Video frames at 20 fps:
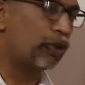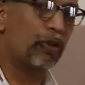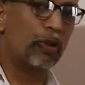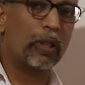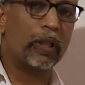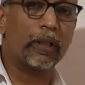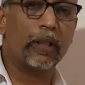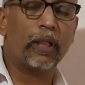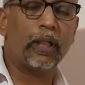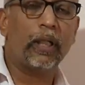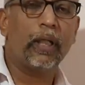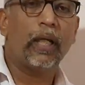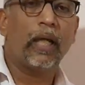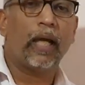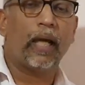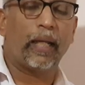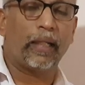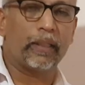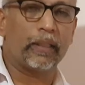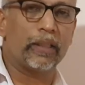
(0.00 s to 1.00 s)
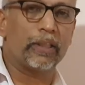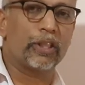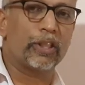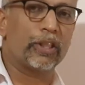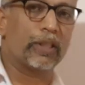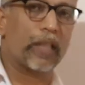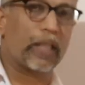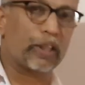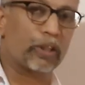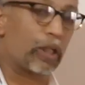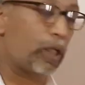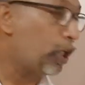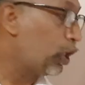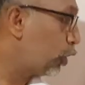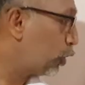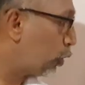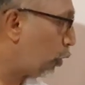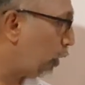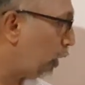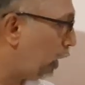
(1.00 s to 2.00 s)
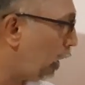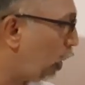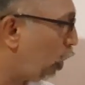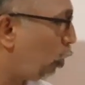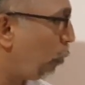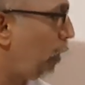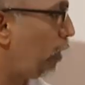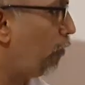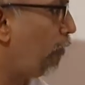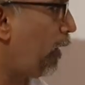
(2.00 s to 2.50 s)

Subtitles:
together, and this is actually. So you need to be